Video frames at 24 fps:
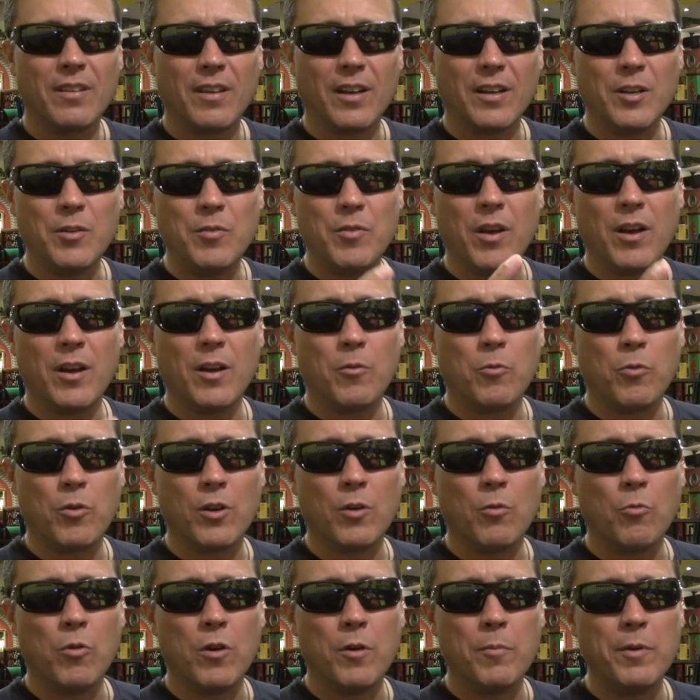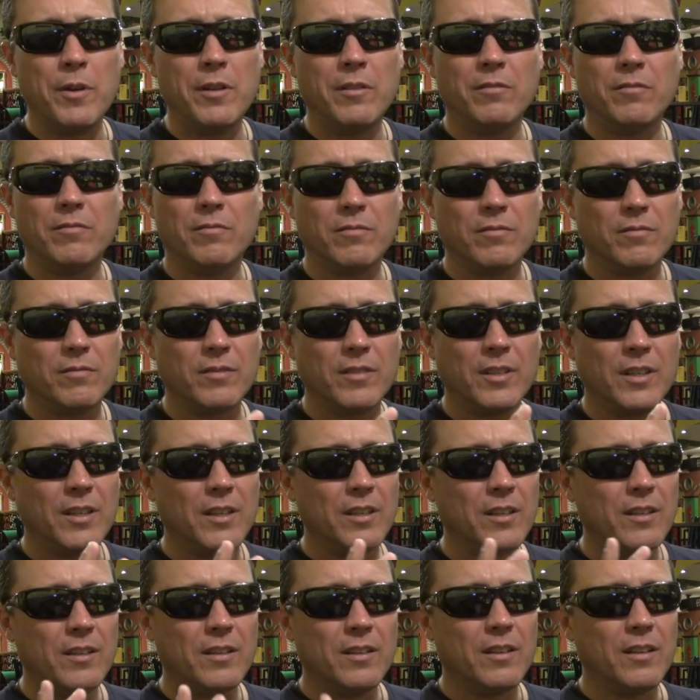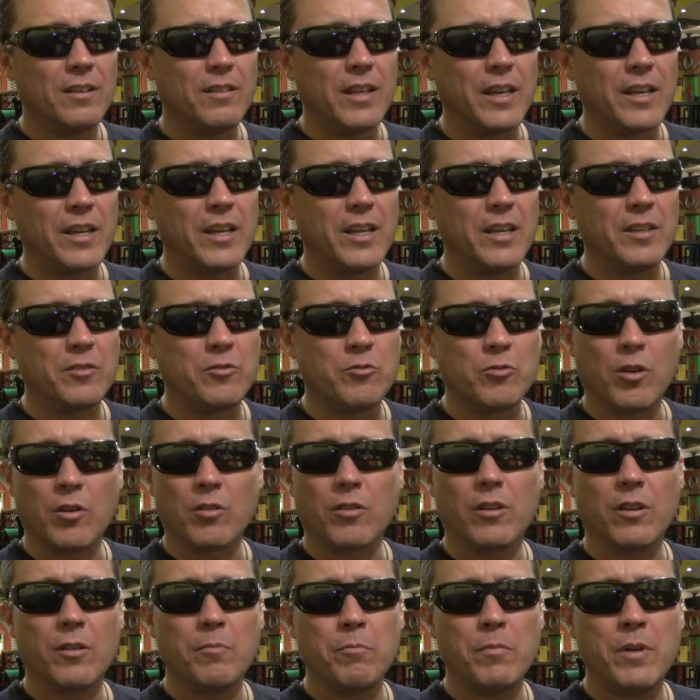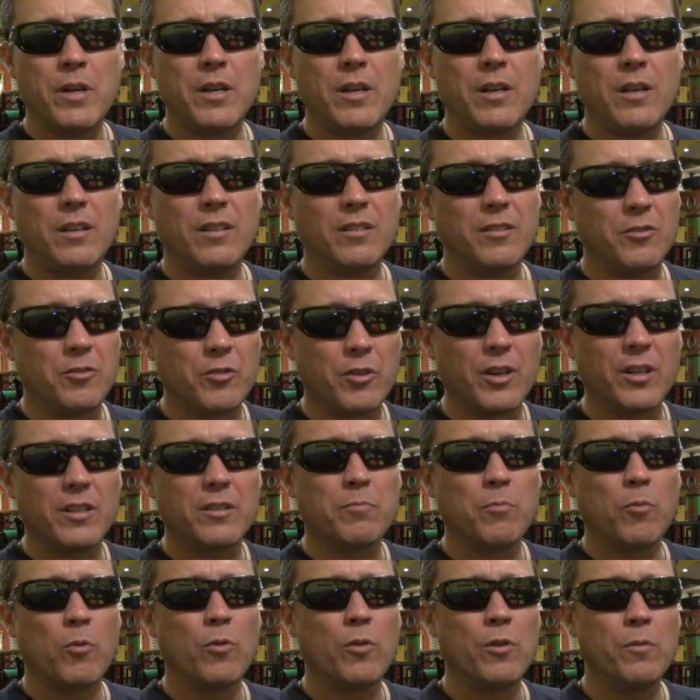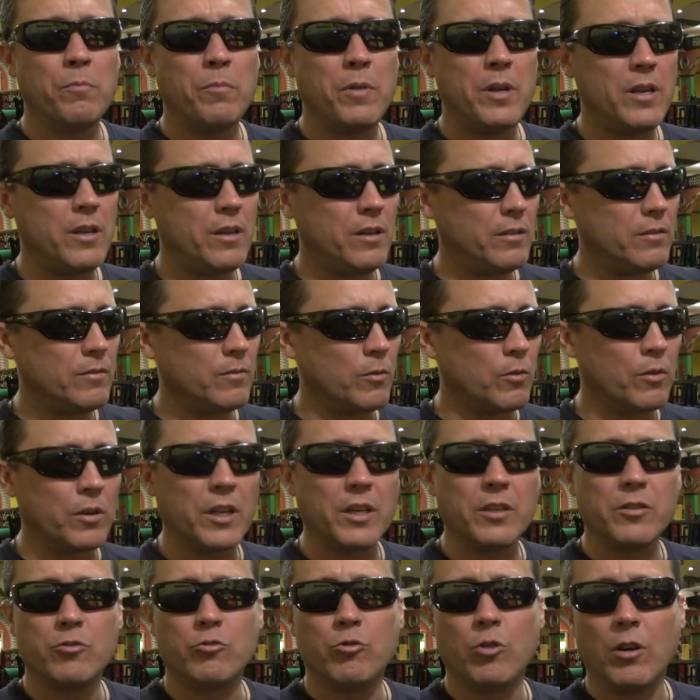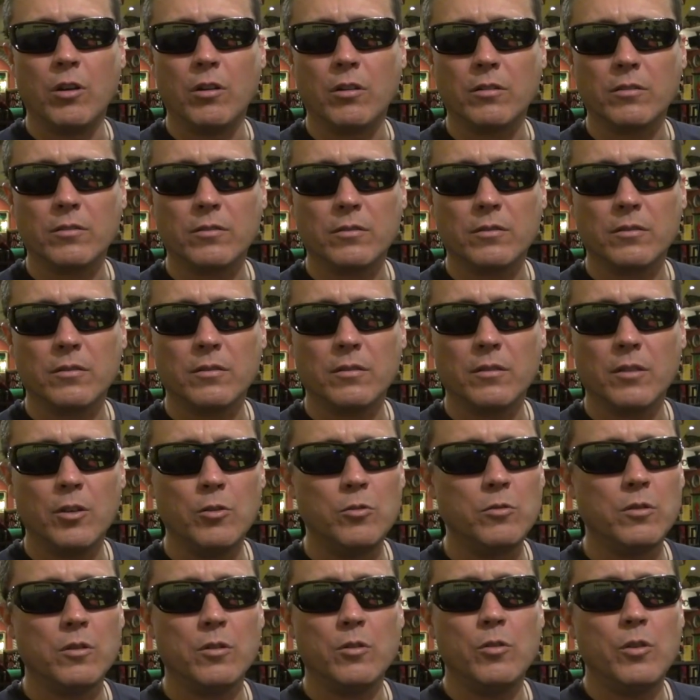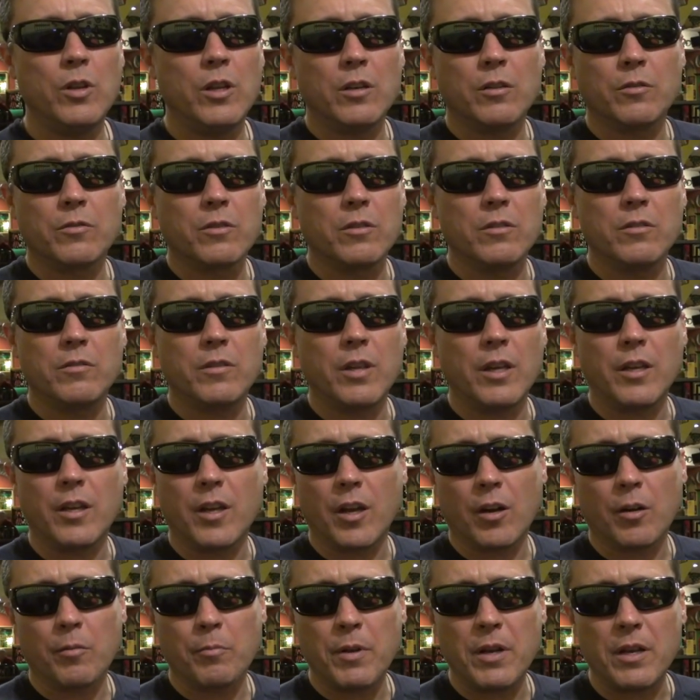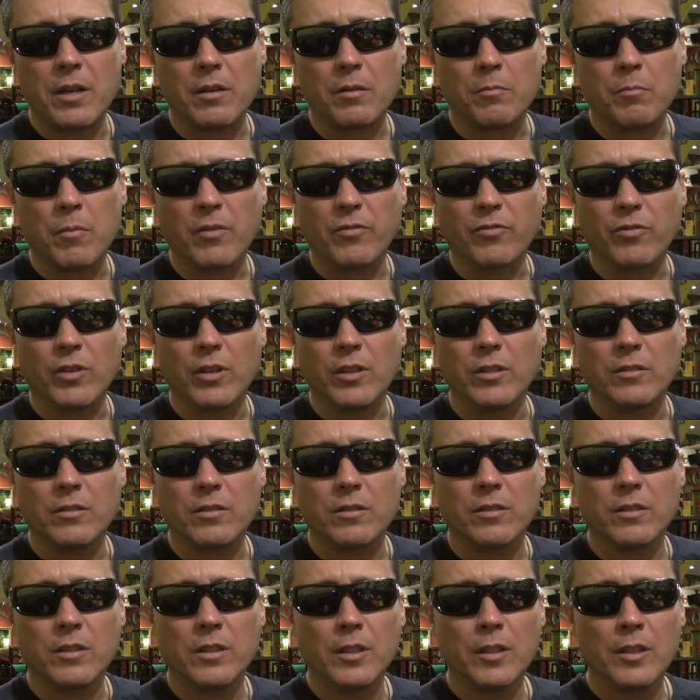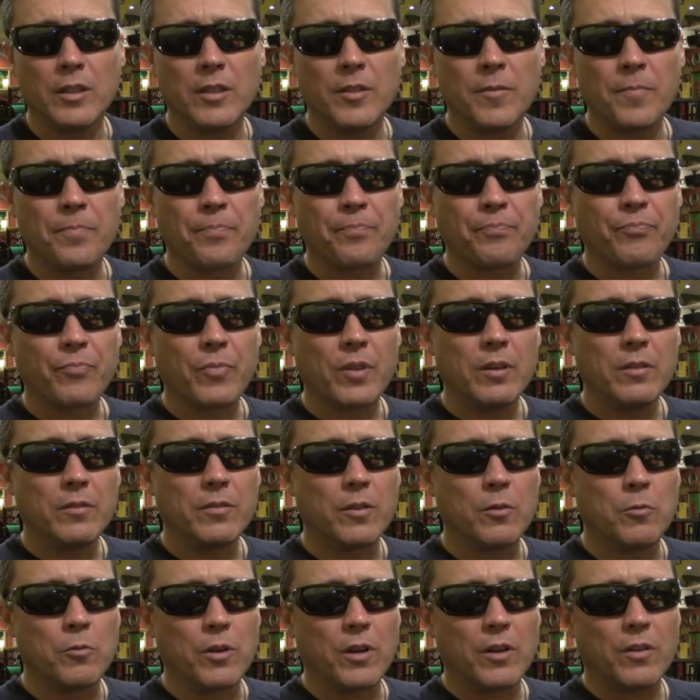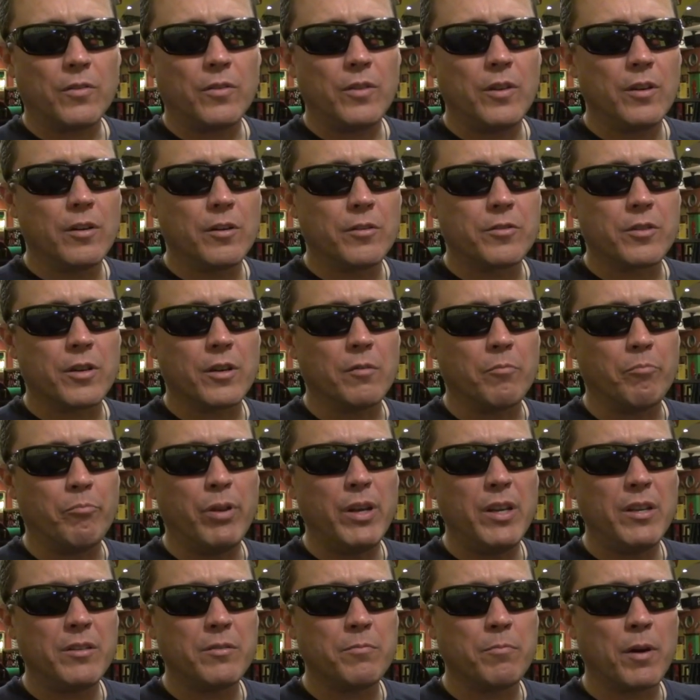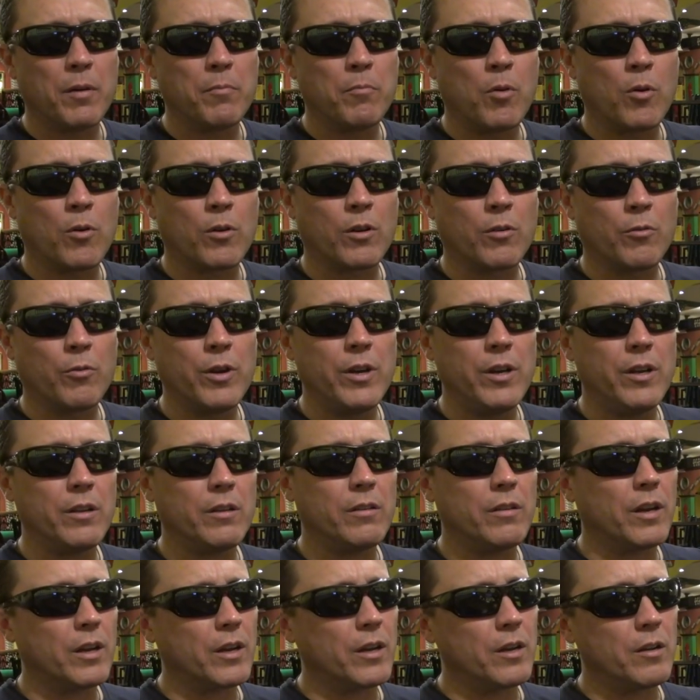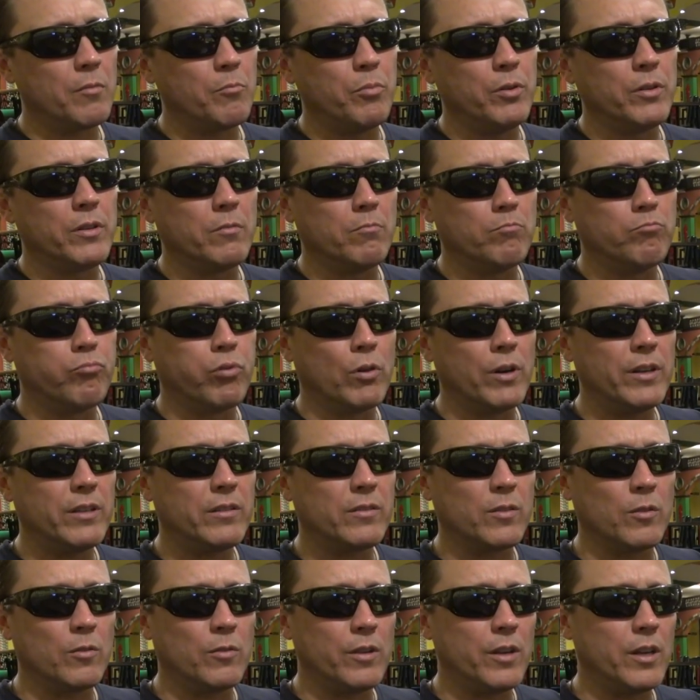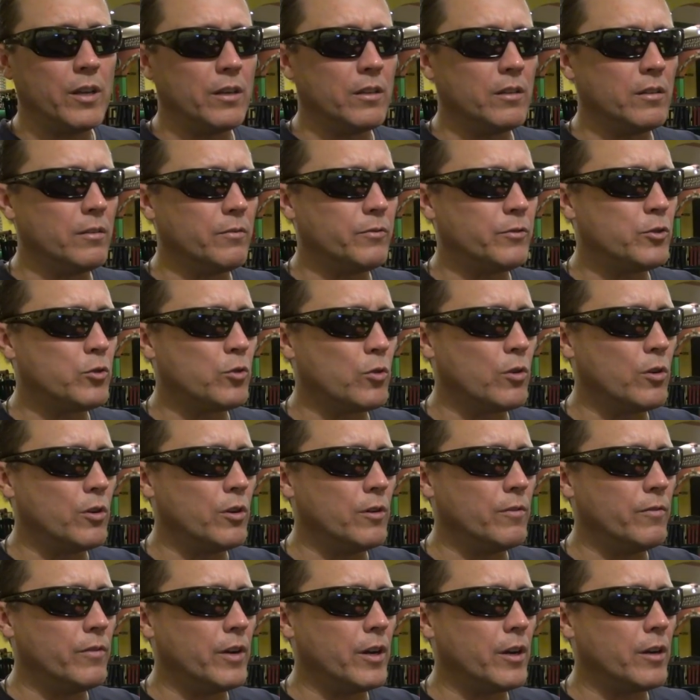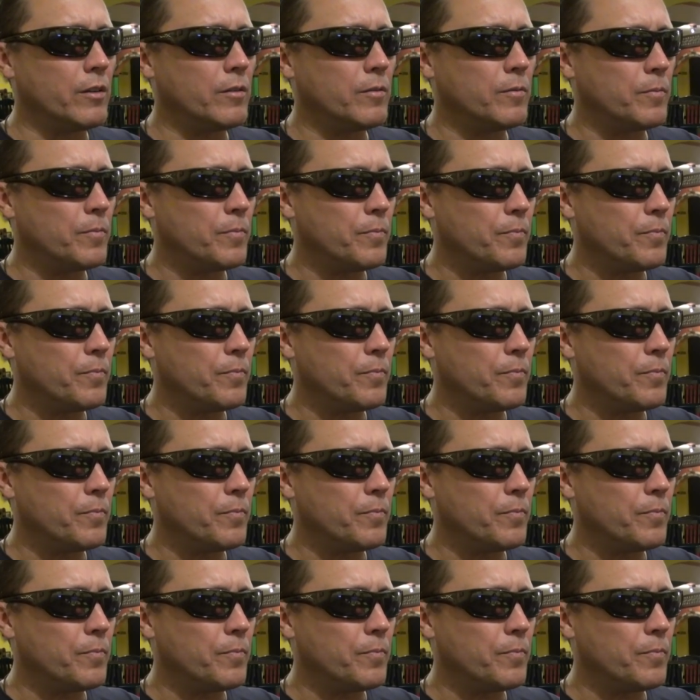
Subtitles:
I do not want a woman that gets drunker than me, drinks more than me, or gets drunk. Who the hell is going to take care of me, my friends? So when I see her trying to pinch my margarita, I got to put the brakes on Helen of Troy over there.